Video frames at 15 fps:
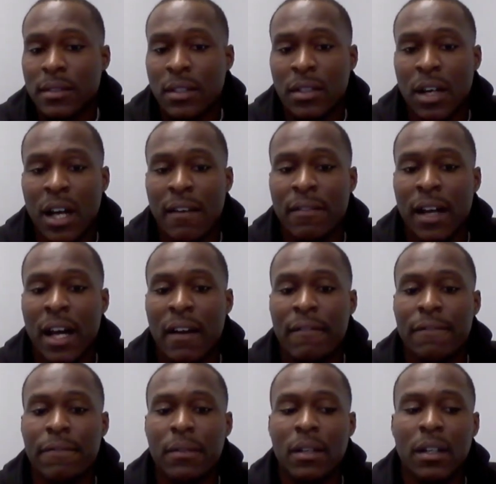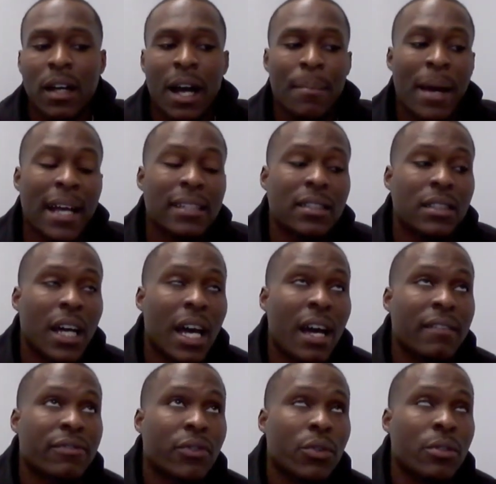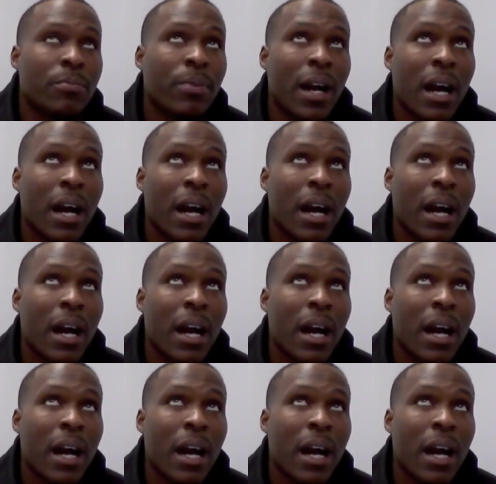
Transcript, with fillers: You know, I have, I have I'm actually I have three